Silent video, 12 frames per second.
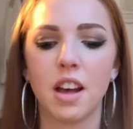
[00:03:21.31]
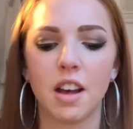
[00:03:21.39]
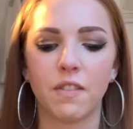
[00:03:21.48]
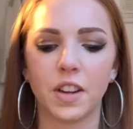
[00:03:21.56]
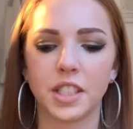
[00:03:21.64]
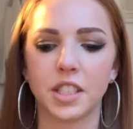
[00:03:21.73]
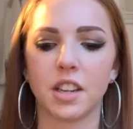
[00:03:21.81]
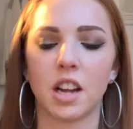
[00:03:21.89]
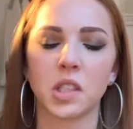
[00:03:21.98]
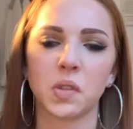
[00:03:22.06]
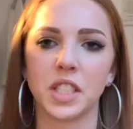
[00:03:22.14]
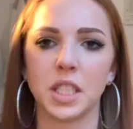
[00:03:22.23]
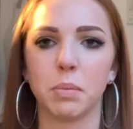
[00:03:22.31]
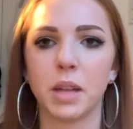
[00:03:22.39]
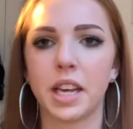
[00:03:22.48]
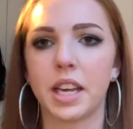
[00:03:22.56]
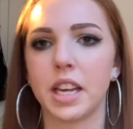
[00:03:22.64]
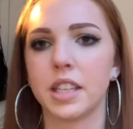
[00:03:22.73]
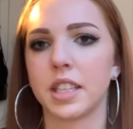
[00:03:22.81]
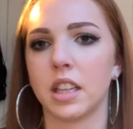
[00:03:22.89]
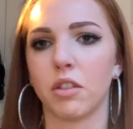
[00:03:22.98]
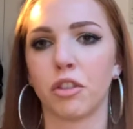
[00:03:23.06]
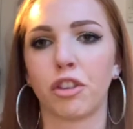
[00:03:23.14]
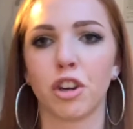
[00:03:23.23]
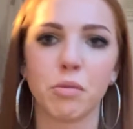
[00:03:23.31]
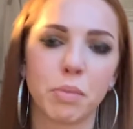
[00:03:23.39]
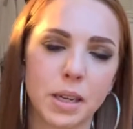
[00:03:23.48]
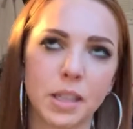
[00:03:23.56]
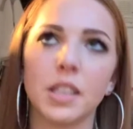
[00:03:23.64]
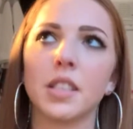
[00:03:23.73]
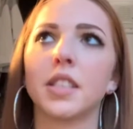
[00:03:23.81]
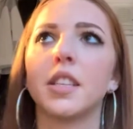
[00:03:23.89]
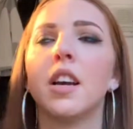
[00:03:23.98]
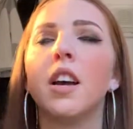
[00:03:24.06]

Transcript: fuzzy socks, fuzzy blankets. I love Sherpas.